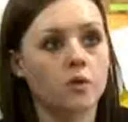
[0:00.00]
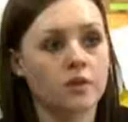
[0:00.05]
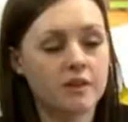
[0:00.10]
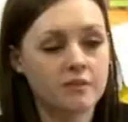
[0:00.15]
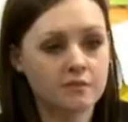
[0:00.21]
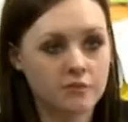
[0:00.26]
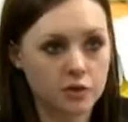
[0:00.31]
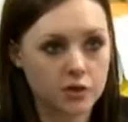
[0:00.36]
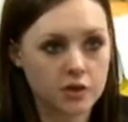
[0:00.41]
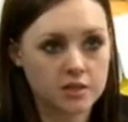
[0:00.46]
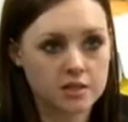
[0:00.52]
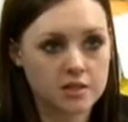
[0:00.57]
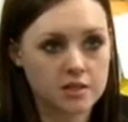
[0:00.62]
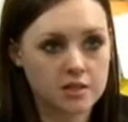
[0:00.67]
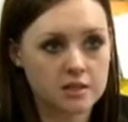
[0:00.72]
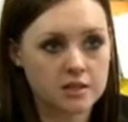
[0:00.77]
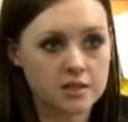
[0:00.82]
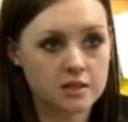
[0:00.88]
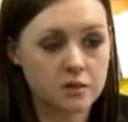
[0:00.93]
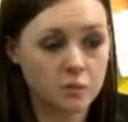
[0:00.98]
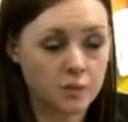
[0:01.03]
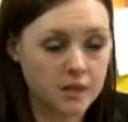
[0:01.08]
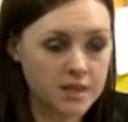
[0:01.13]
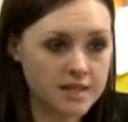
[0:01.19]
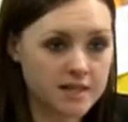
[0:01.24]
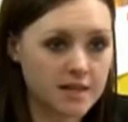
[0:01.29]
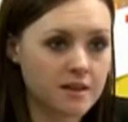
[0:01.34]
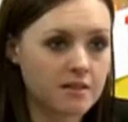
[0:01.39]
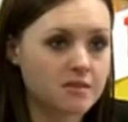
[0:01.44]
the invoices that we
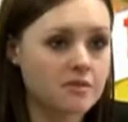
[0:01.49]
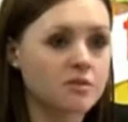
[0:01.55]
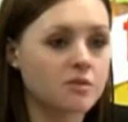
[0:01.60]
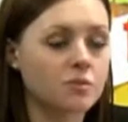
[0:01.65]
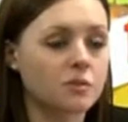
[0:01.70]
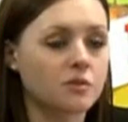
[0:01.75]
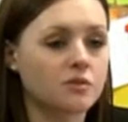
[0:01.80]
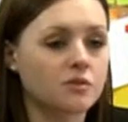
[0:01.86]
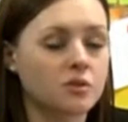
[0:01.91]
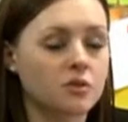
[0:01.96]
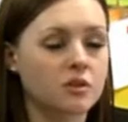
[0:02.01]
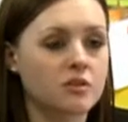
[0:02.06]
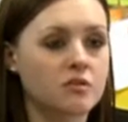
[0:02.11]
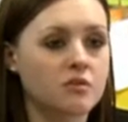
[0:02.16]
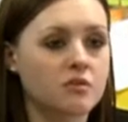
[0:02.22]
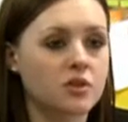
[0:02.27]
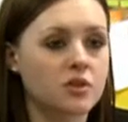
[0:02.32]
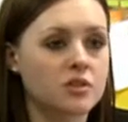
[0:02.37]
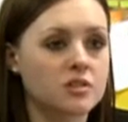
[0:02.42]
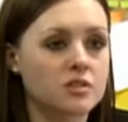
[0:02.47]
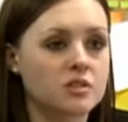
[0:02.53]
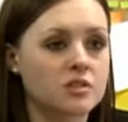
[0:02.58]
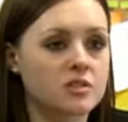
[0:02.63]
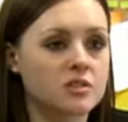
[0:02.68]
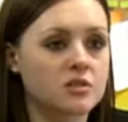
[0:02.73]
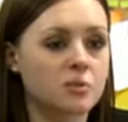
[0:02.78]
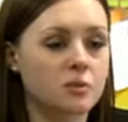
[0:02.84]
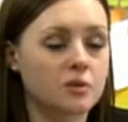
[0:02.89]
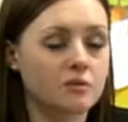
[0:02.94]
send, we've got all the invoices
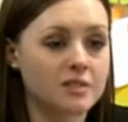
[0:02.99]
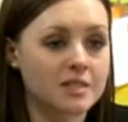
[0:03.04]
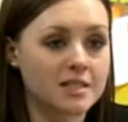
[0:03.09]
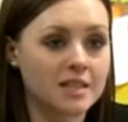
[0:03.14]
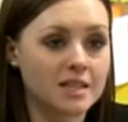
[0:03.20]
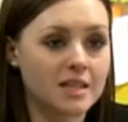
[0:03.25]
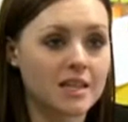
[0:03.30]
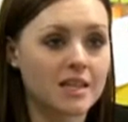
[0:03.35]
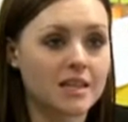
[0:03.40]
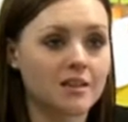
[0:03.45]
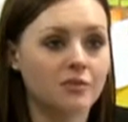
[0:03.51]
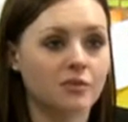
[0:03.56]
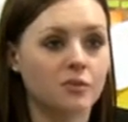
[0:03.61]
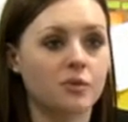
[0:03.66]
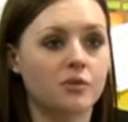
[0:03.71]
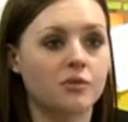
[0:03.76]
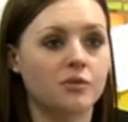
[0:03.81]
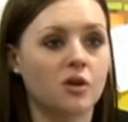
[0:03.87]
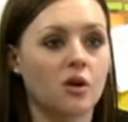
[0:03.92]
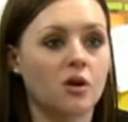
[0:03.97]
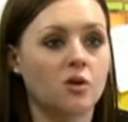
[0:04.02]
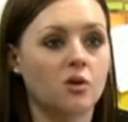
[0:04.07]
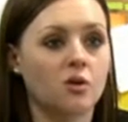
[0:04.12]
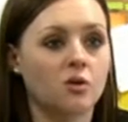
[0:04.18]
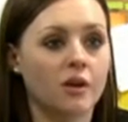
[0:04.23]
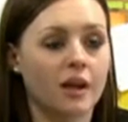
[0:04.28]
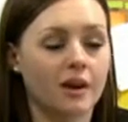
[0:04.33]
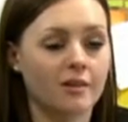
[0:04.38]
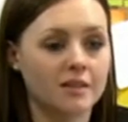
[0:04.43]
that we receive, we've got
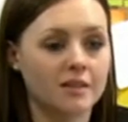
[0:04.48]
all our